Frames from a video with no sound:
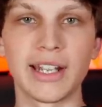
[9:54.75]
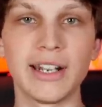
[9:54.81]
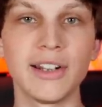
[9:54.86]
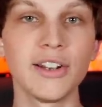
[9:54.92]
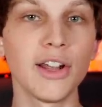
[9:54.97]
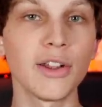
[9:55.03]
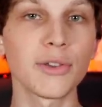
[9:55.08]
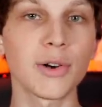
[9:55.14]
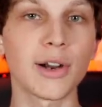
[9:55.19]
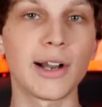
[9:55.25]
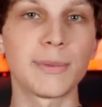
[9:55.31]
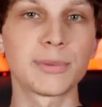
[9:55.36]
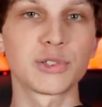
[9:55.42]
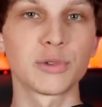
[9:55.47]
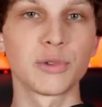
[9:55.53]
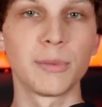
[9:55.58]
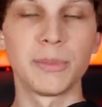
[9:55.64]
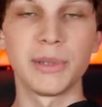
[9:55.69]
And another
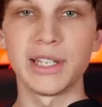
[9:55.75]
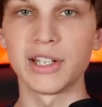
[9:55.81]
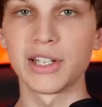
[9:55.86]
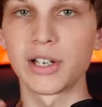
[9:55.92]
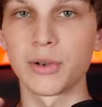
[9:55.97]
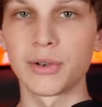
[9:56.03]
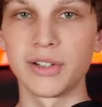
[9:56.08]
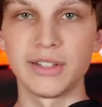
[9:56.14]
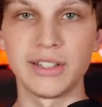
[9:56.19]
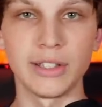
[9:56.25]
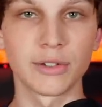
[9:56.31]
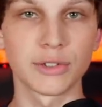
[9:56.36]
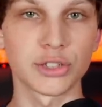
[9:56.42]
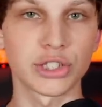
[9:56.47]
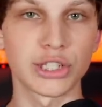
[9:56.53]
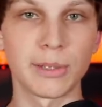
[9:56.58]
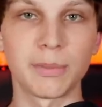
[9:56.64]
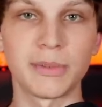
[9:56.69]
option would be to go to
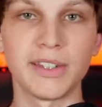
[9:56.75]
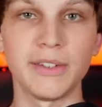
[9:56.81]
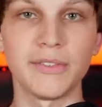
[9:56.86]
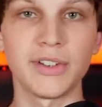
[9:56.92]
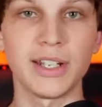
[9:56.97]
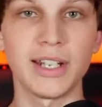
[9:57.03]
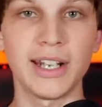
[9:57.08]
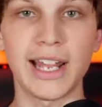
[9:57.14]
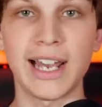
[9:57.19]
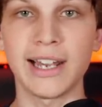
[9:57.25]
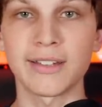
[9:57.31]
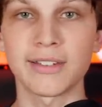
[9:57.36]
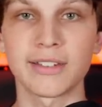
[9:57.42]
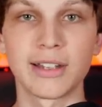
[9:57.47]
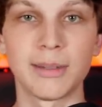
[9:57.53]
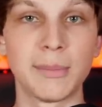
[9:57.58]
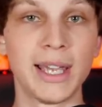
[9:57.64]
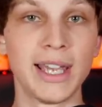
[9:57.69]
dealerships even and
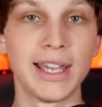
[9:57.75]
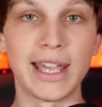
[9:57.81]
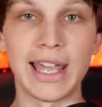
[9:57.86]
ask them,